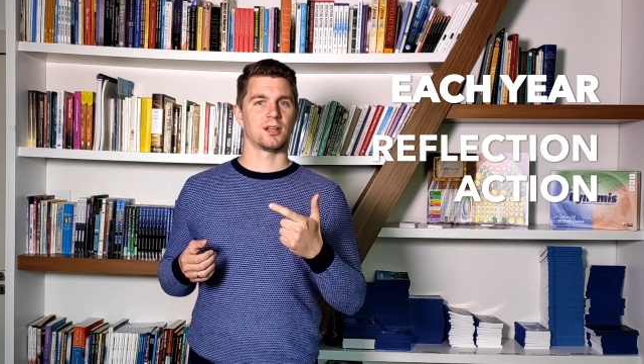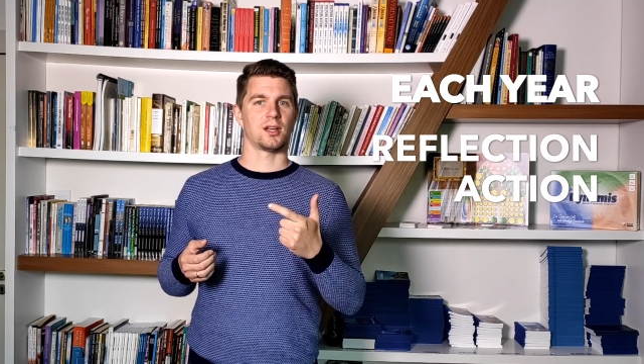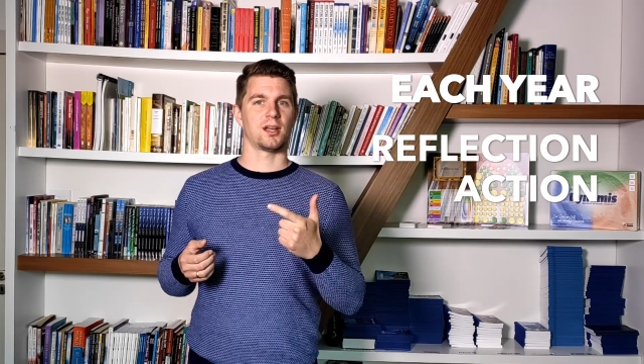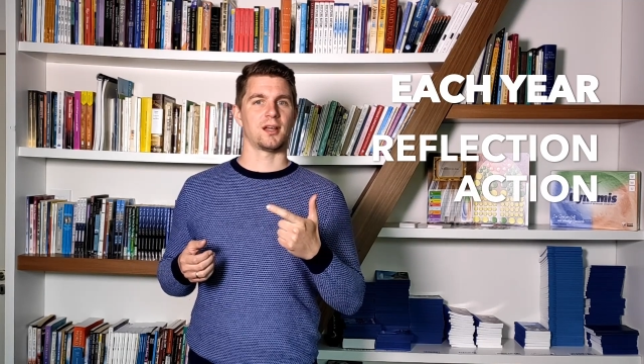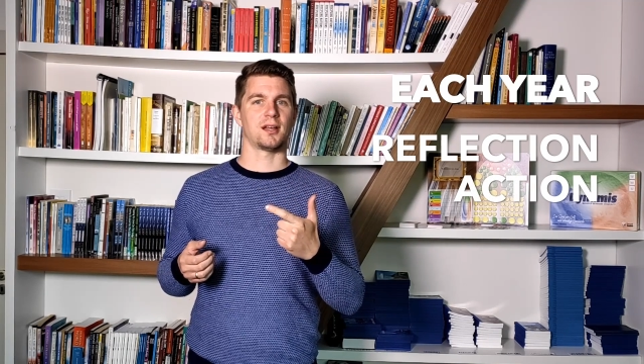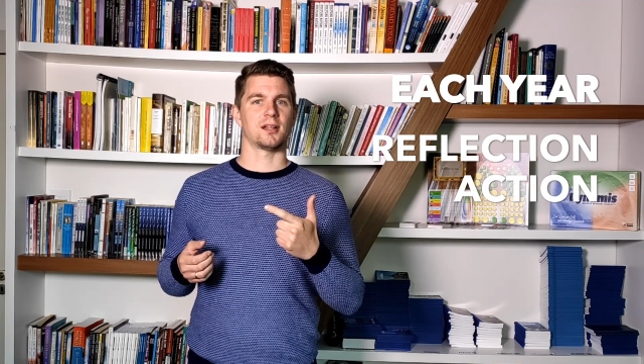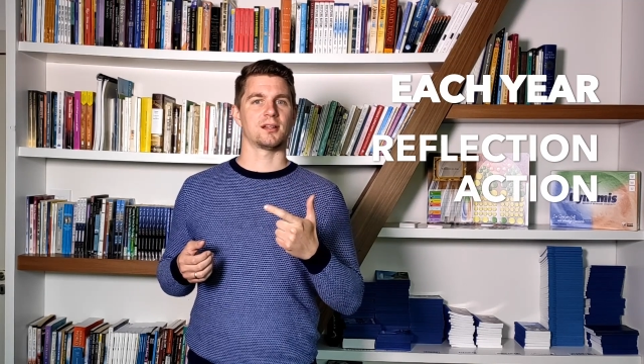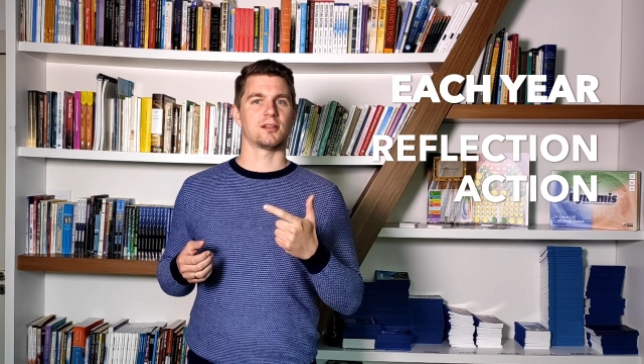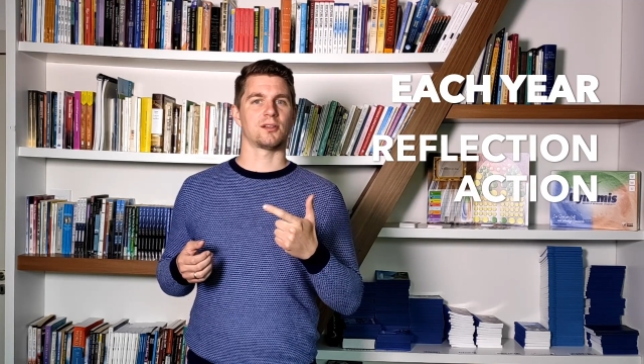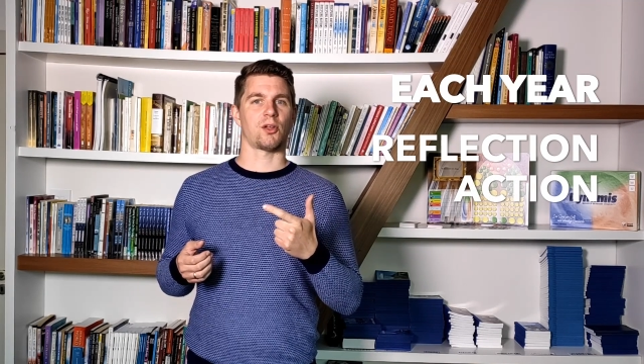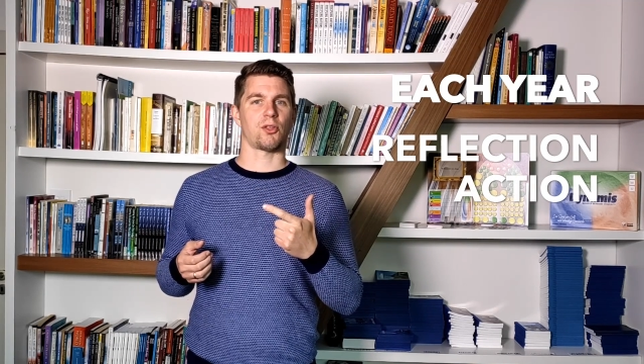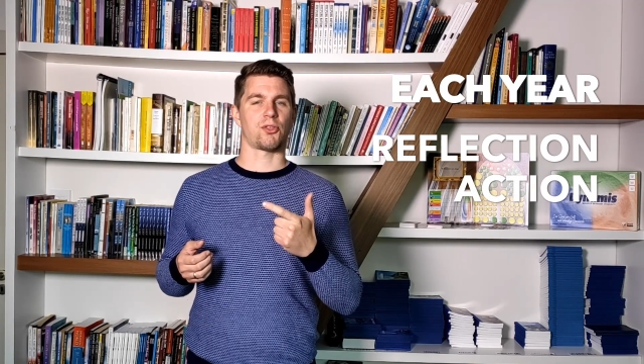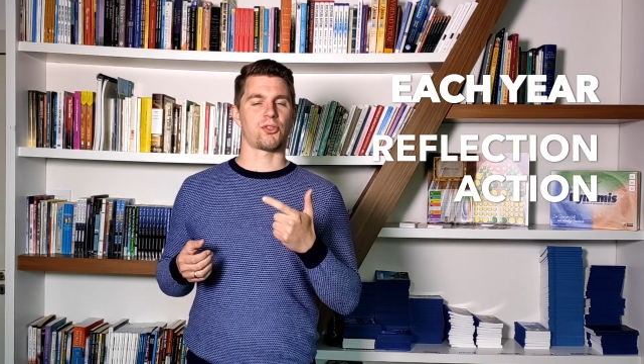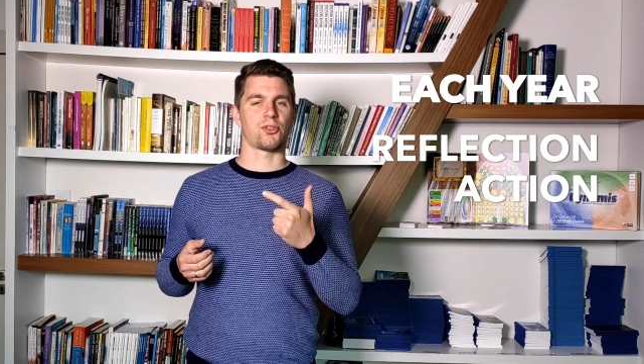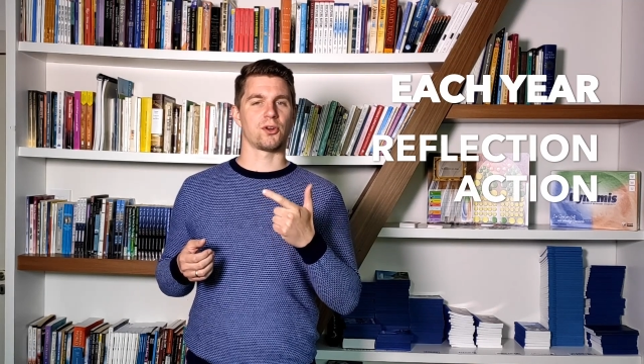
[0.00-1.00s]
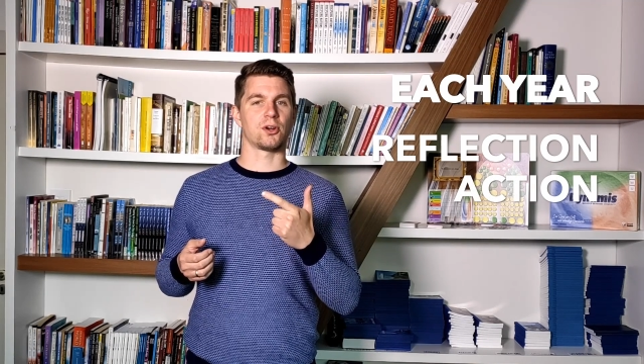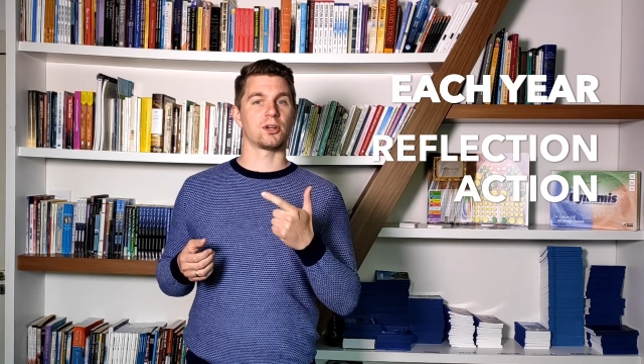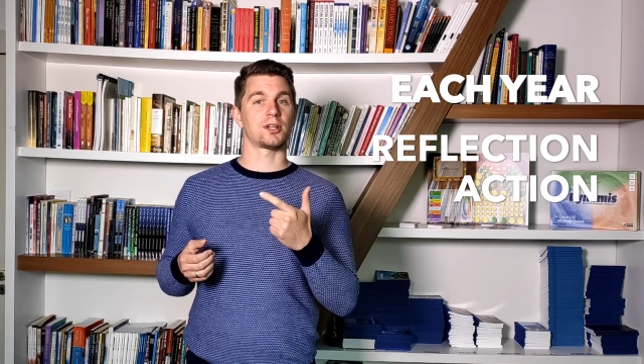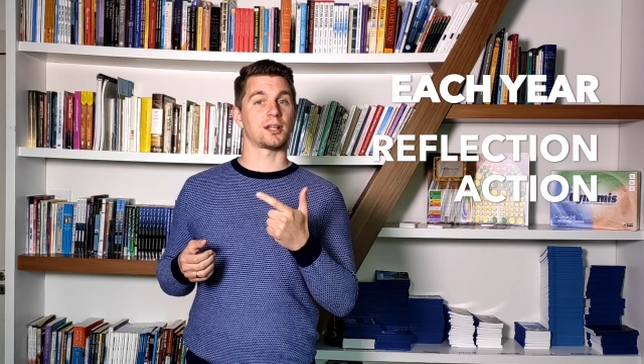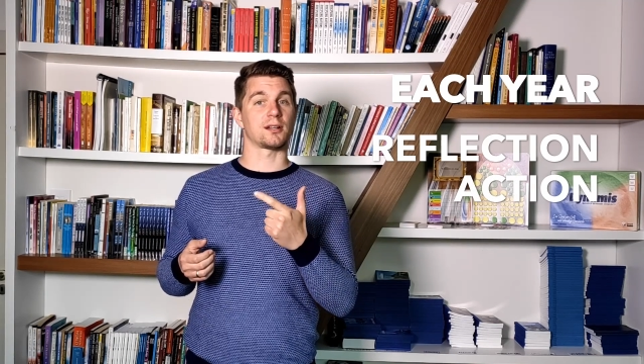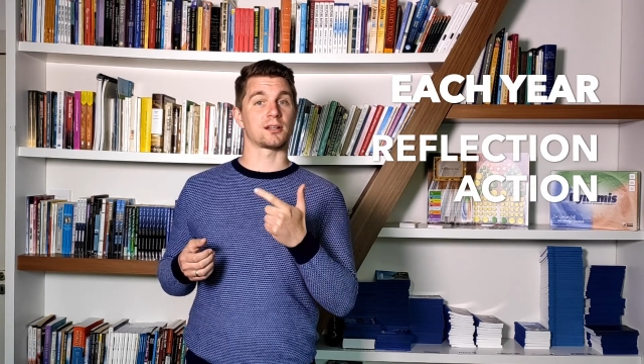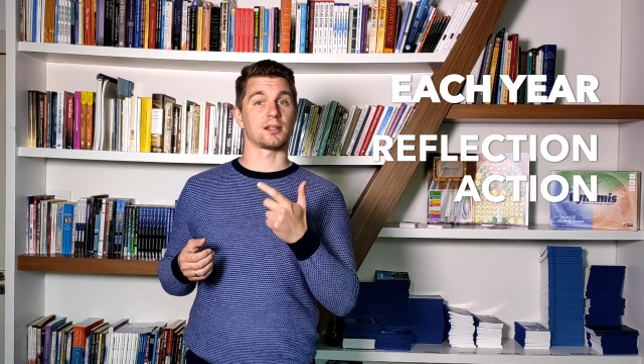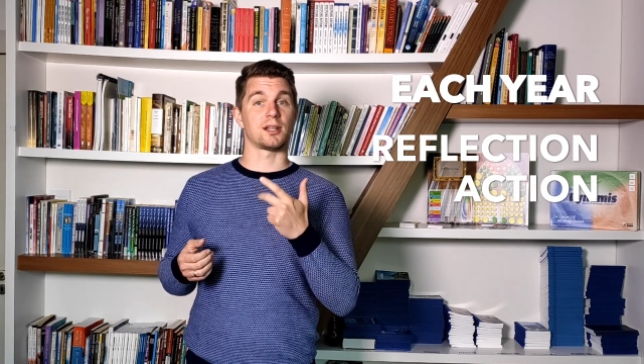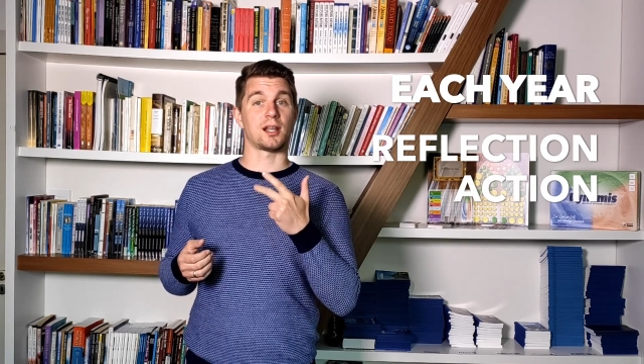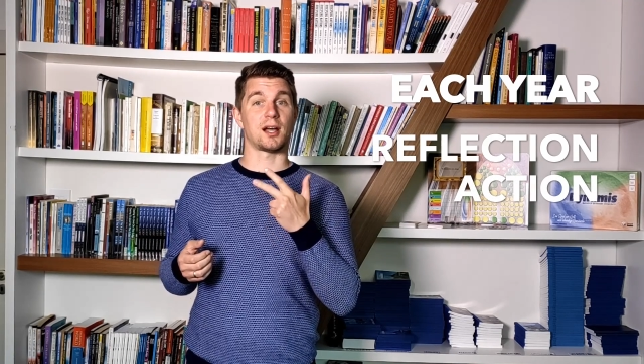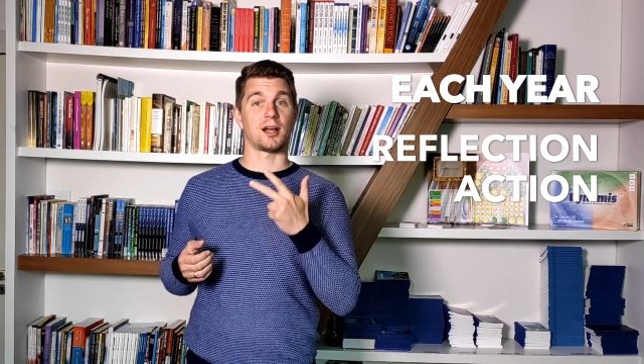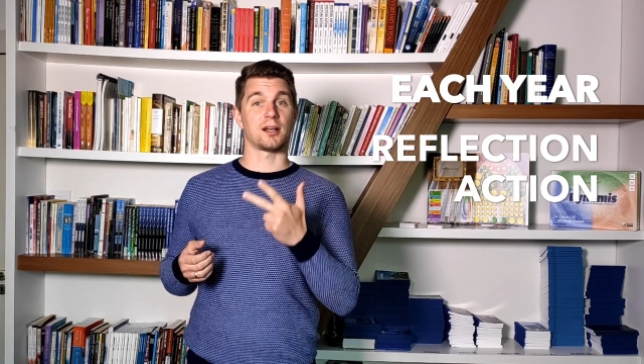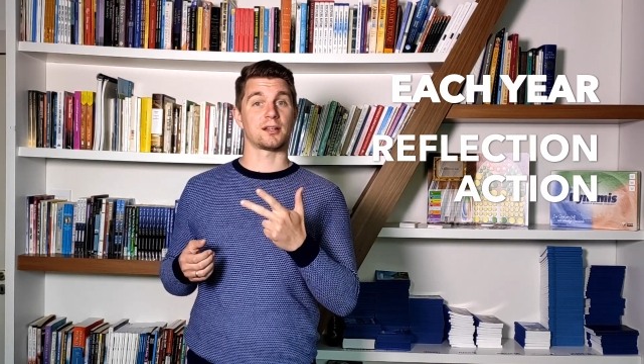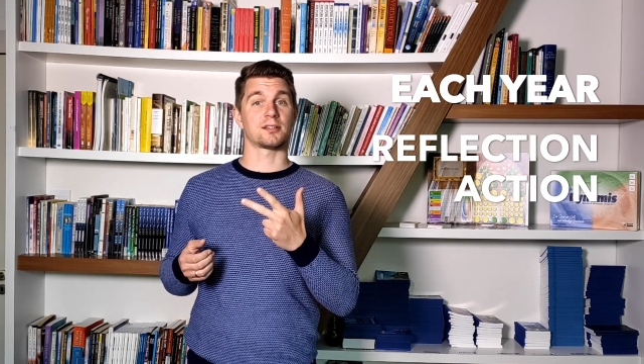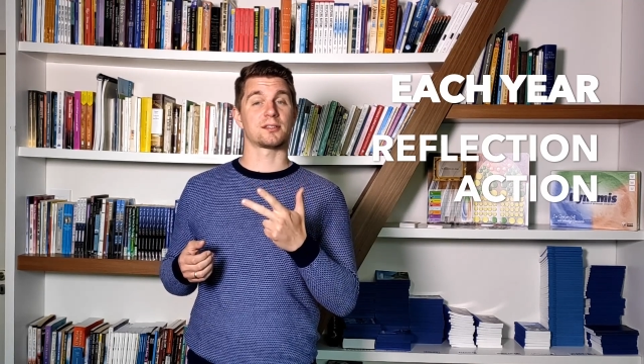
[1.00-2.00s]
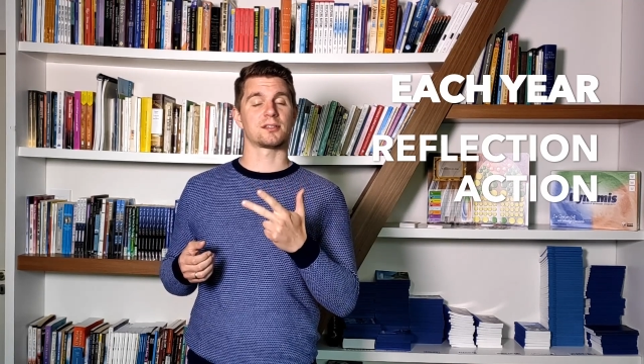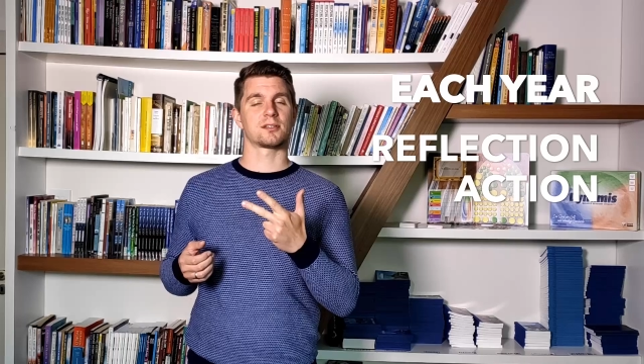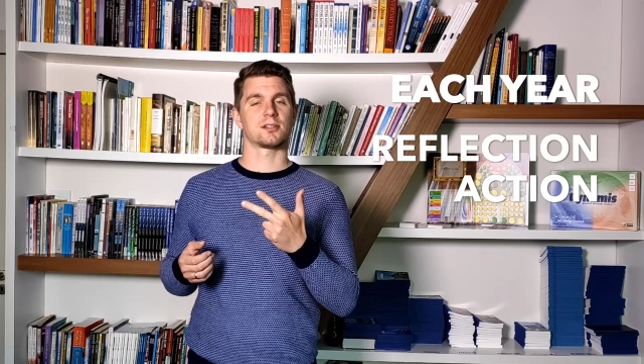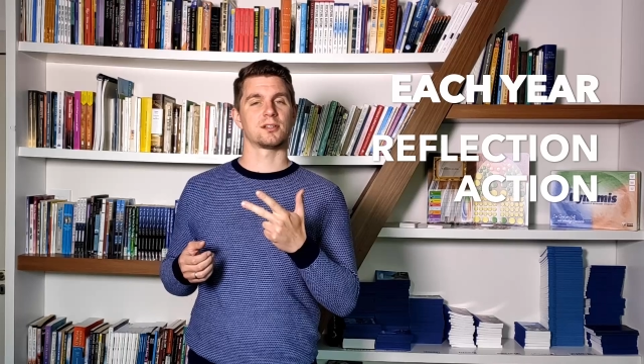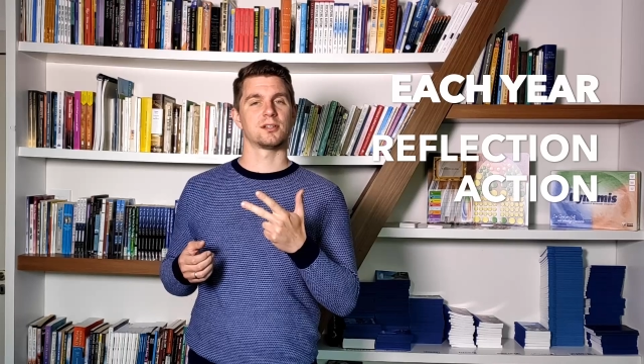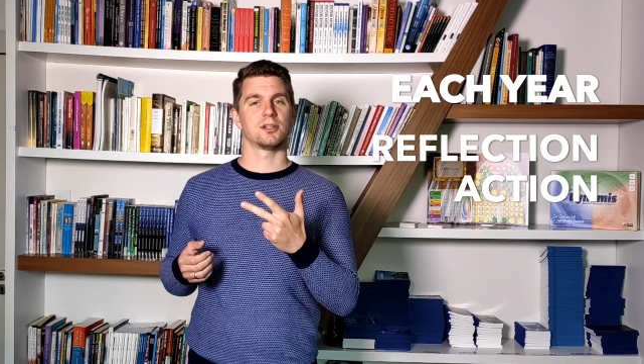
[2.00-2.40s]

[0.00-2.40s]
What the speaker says: and third and last,